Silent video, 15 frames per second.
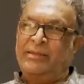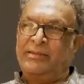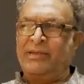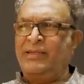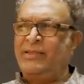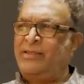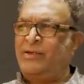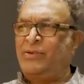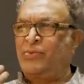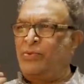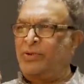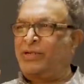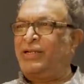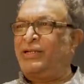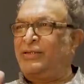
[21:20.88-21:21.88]
I thought,
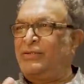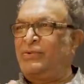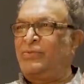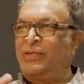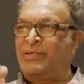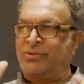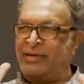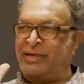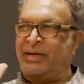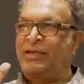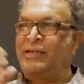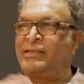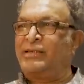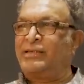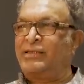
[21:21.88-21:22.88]
okay, why to
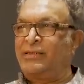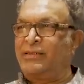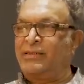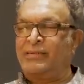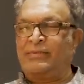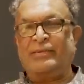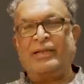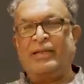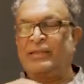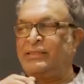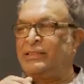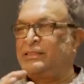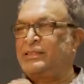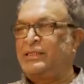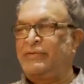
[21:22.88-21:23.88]
carry that? I
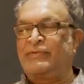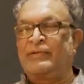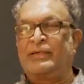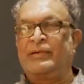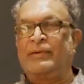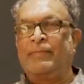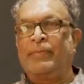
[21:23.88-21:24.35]
just left it.